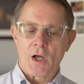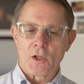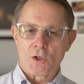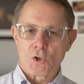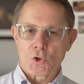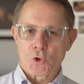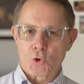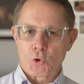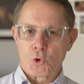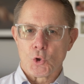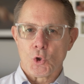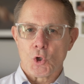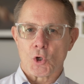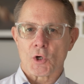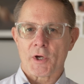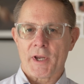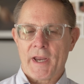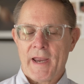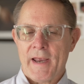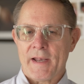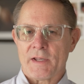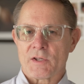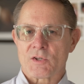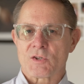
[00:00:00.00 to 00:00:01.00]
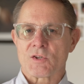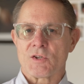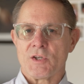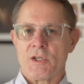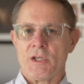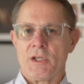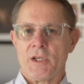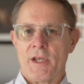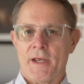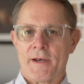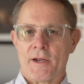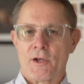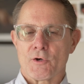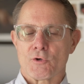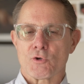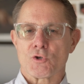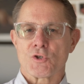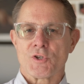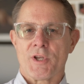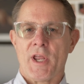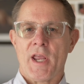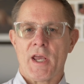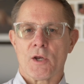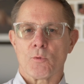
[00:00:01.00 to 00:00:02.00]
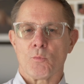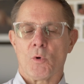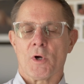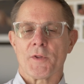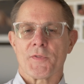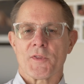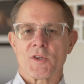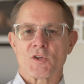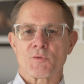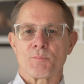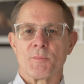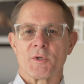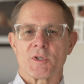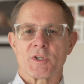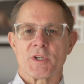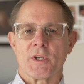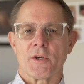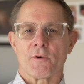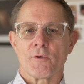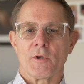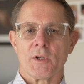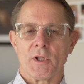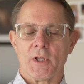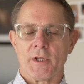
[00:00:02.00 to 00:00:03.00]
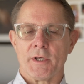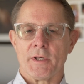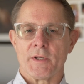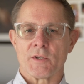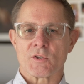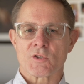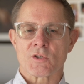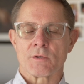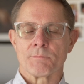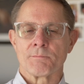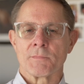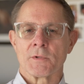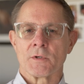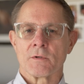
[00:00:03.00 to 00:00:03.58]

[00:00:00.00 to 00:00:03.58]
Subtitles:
look and see and understand what this material is.